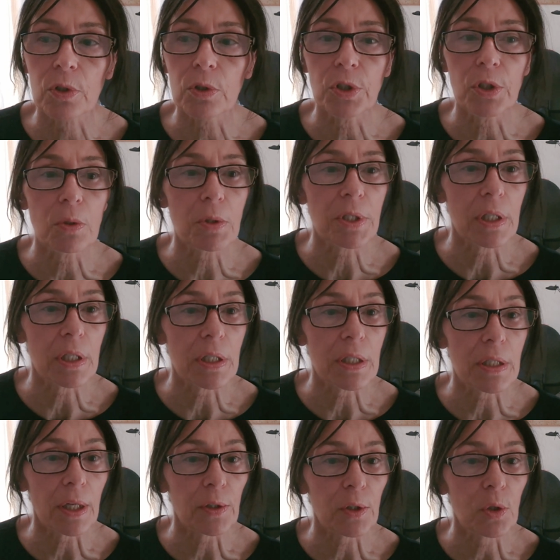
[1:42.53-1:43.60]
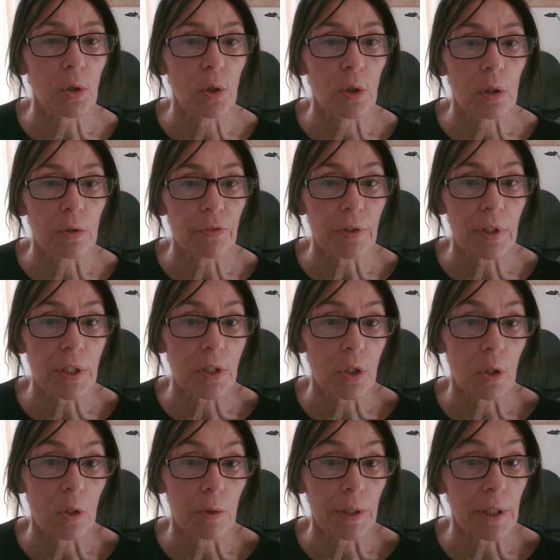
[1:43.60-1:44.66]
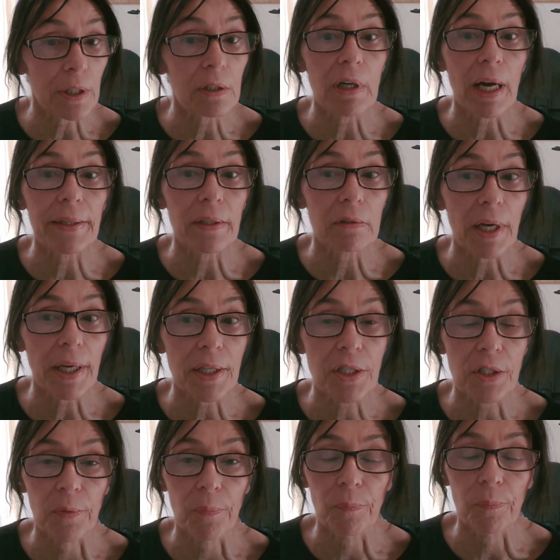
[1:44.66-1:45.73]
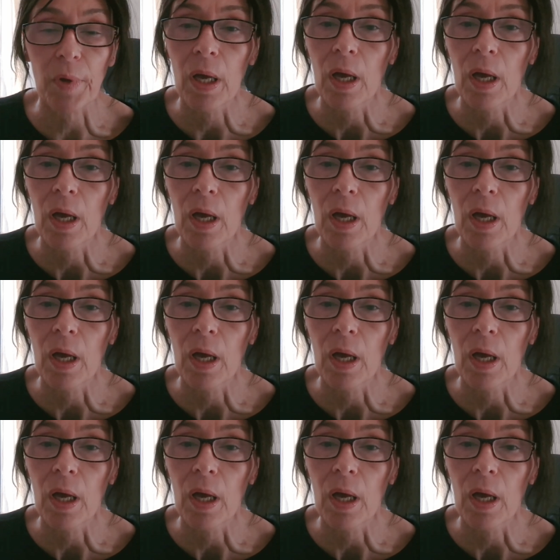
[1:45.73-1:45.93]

The good news is that the curve is going in the right direction.